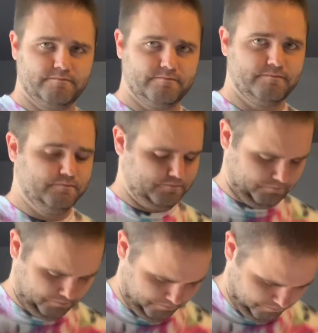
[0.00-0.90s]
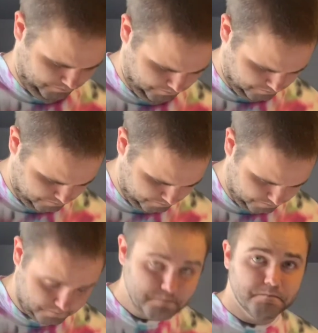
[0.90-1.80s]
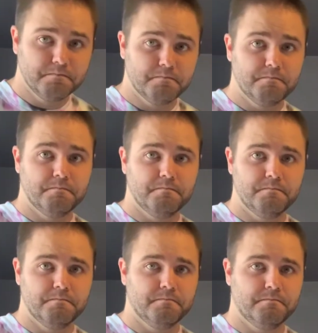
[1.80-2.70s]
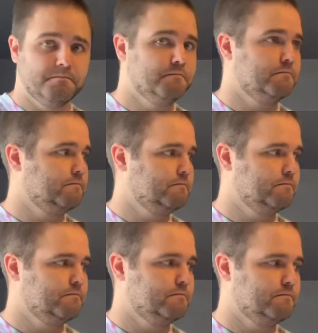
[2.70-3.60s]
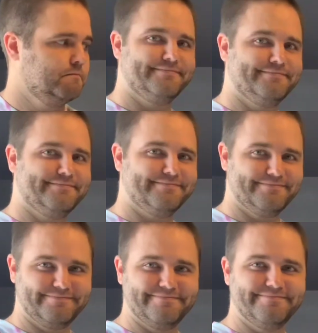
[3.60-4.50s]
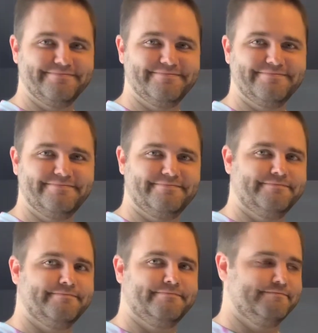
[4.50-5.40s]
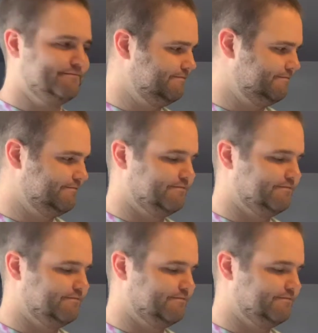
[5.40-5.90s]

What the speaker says: [no speech]